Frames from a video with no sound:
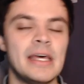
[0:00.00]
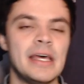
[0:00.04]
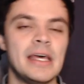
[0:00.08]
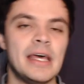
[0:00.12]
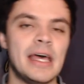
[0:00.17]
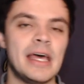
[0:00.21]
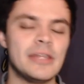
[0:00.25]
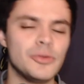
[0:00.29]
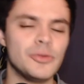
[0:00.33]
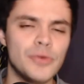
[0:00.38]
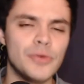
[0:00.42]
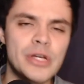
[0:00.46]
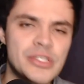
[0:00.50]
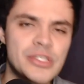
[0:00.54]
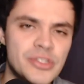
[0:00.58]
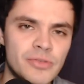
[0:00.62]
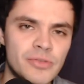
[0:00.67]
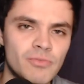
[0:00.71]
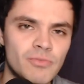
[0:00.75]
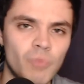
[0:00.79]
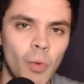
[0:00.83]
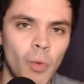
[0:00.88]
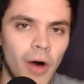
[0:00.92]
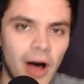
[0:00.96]
And the
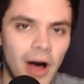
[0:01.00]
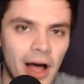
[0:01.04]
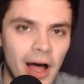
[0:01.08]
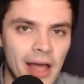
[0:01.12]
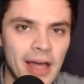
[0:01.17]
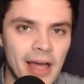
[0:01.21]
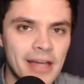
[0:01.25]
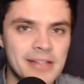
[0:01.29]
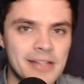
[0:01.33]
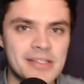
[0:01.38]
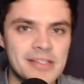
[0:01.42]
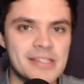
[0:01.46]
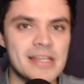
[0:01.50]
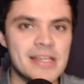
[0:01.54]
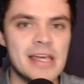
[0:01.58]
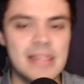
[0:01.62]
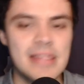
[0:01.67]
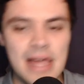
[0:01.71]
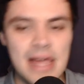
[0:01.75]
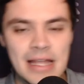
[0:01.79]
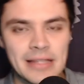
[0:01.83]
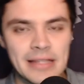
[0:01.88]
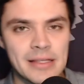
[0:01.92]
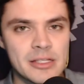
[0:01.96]
reason why I can say
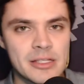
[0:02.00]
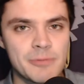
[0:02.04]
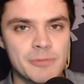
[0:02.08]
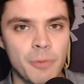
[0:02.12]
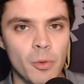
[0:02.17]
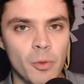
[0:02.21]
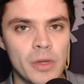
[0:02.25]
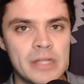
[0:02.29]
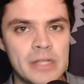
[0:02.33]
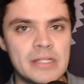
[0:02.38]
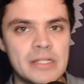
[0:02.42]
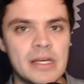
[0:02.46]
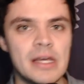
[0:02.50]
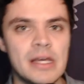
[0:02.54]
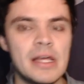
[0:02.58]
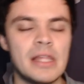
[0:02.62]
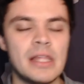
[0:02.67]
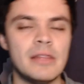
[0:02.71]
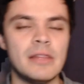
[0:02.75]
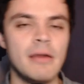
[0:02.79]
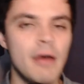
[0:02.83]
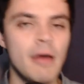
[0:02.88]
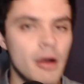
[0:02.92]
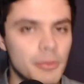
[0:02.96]
that at this point,
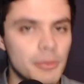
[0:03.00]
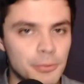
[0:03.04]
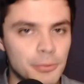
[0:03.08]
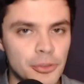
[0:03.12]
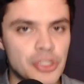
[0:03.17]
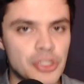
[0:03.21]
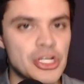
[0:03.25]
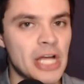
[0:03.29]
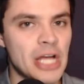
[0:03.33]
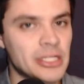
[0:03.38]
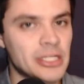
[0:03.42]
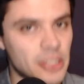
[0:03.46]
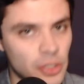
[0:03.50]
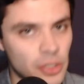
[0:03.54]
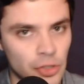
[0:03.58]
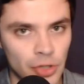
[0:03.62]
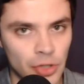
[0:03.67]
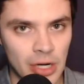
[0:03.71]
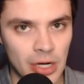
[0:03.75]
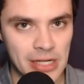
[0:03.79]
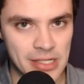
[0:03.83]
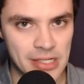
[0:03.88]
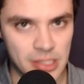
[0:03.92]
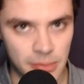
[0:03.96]
they are projected
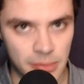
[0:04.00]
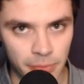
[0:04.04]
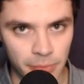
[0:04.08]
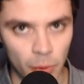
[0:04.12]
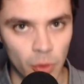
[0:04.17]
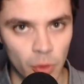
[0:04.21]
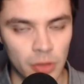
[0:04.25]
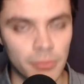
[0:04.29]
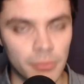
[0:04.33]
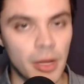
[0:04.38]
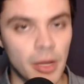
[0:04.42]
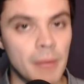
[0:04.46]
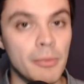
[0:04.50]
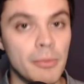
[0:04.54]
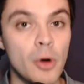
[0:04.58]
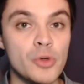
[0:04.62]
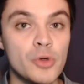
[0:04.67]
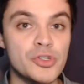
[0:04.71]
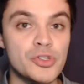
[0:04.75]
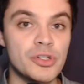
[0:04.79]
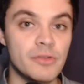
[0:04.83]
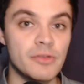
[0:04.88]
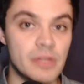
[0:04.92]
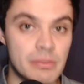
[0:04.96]
across the board by
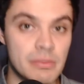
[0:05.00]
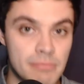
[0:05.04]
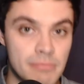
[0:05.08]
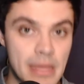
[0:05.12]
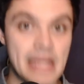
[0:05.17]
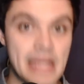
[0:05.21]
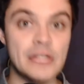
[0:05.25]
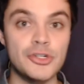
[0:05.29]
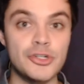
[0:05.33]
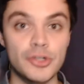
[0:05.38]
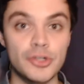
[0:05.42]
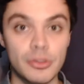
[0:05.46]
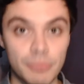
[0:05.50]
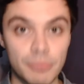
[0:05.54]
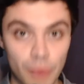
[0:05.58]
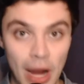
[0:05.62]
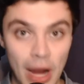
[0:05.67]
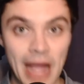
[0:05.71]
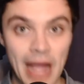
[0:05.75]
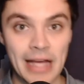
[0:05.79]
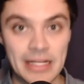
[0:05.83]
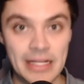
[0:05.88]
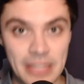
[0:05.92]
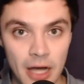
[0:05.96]
most of the major
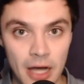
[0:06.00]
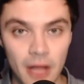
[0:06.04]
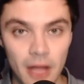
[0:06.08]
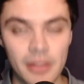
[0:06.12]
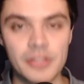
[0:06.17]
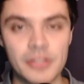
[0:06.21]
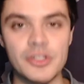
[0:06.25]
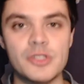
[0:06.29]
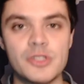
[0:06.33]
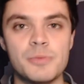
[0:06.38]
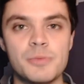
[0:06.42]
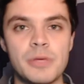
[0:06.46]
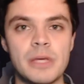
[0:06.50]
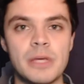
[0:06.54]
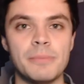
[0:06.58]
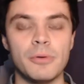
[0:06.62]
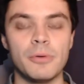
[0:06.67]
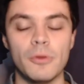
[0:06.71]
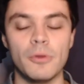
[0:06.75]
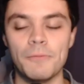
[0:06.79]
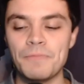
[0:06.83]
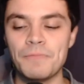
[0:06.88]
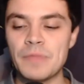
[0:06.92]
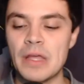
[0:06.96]
bracketologist
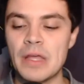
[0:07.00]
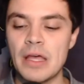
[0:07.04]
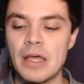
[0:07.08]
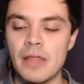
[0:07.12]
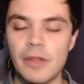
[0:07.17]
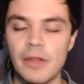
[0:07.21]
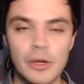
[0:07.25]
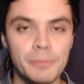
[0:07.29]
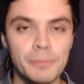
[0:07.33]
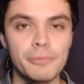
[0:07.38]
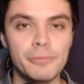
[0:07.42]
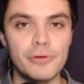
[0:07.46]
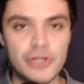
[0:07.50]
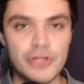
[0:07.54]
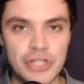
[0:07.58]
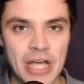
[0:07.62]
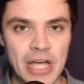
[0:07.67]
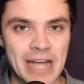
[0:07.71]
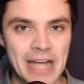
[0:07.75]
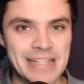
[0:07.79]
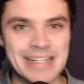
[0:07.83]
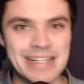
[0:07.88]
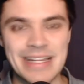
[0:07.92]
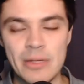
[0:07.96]
people. They're
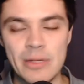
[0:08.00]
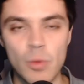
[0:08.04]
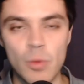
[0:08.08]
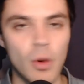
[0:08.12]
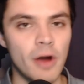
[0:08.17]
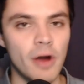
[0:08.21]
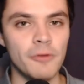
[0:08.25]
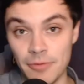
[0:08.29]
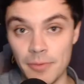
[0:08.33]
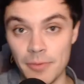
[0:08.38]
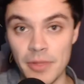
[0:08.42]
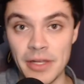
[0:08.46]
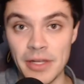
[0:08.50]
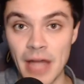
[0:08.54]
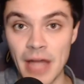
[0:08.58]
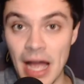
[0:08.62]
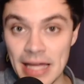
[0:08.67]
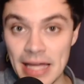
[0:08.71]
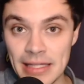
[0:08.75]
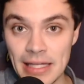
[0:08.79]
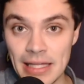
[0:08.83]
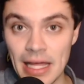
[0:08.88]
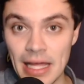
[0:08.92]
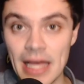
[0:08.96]
projected anywhere from the
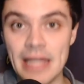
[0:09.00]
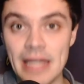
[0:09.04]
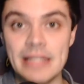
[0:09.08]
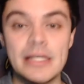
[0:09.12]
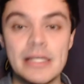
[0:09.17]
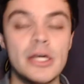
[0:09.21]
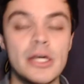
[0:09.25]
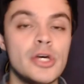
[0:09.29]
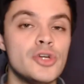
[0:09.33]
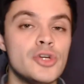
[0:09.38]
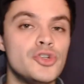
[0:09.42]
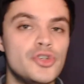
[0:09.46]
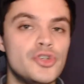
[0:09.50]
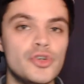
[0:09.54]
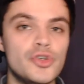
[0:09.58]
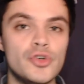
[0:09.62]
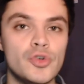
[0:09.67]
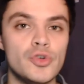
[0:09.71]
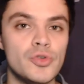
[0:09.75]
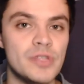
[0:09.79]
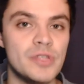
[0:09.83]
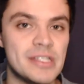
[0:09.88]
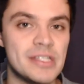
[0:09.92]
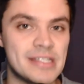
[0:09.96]
9 line
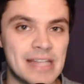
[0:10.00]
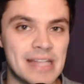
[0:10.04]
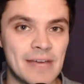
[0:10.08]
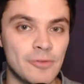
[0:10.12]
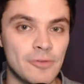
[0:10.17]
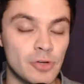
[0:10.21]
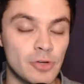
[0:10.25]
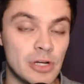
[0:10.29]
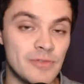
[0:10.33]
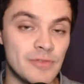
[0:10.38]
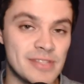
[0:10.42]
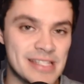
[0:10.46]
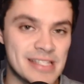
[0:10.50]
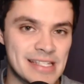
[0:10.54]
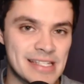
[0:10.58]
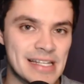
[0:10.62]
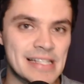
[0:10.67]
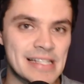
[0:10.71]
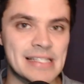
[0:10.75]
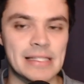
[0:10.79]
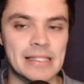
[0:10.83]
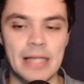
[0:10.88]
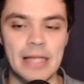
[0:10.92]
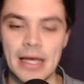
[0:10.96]
to the 7 or even
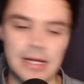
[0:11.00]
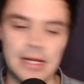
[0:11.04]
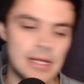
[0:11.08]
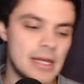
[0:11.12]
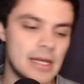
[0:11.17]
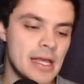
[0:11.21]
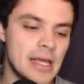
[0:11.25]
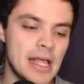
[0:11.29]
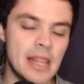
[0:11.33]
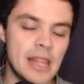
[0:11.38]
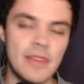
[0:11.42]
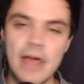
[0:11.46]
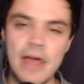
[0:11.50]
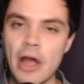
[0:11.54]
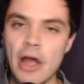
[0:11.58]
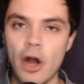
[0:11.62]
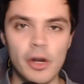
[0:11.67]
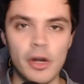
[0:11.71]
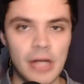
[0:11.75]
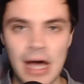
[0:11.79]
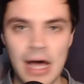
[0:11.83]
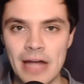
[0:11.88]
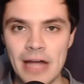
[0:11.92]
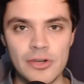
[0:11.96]
6 line. They are
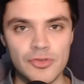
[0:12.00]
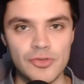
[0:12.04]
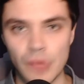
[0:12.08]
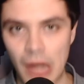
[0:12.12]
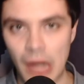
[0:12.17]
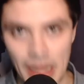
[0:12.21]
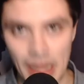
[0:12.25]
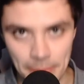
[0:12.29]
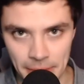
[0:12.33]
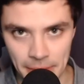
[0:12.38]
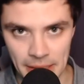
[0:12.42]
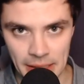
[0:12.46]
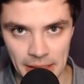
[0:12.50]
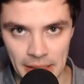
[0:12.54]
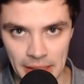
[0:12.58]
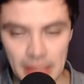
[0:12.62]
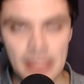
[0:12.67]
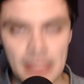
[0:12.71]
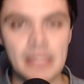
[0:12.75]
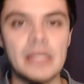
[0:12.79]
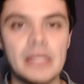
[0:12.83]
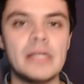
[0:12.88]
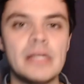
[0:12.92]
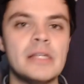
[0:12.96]
not dropping
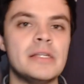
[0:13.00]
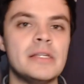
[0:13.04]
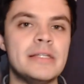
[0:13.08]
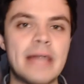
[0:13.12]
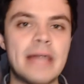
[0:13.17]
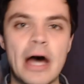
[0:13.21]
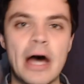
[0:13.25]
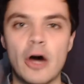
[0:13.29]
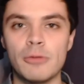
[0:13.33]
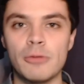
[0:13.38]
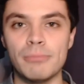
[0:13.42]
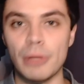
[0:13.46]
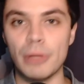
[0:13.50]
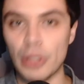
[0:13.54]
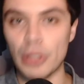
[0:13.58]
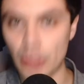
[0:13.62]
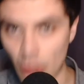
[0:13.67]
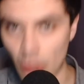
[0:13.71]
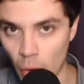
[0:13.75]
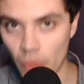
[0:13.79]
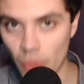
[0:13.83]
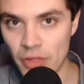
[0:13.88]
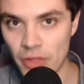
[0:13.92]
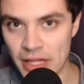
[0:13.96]
down
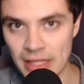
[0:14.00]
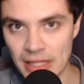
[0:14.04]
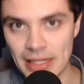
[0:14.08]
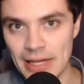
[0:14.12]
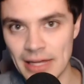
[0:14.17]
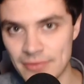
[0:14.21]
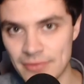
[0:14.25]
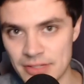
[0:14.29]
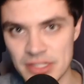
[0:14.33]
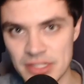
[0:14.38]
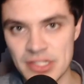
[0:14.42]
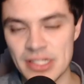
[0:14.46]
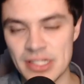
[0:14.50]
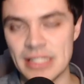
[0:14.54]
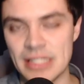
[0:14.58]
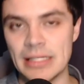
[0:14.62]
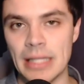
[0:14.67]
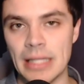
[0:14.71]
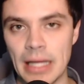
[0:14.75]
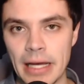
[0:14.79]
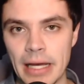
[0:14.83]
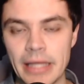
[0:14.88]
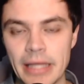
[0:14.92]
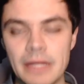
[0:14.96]
below the 11 seed
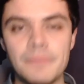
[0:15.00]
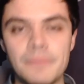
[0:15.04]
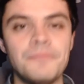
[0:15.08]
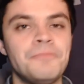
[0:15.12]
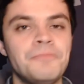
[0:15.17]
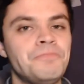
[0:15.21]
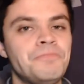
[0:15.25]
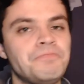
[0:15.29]
line